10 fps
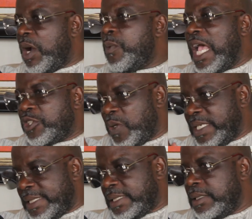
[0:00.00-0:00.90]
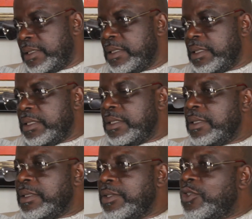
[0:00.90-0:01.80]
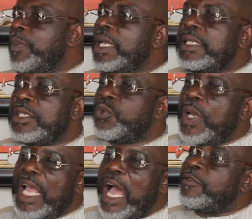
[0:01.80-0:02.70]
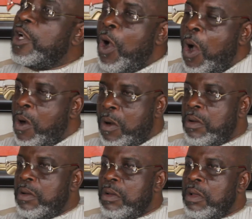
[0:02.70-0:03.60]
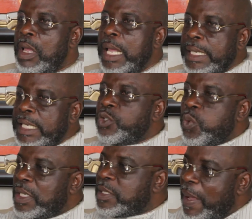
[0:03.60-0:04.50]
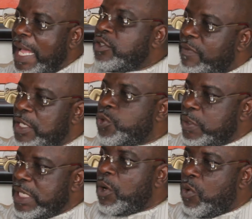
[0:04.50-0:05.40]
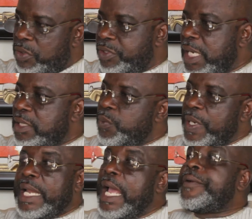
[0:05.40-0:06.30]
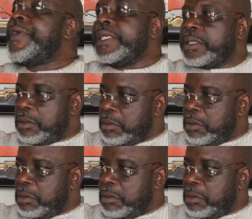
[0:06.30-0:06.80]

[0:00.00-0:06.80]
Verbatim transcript: that we are suggesting to make things work. After all, this was part of the social contract. We had agreed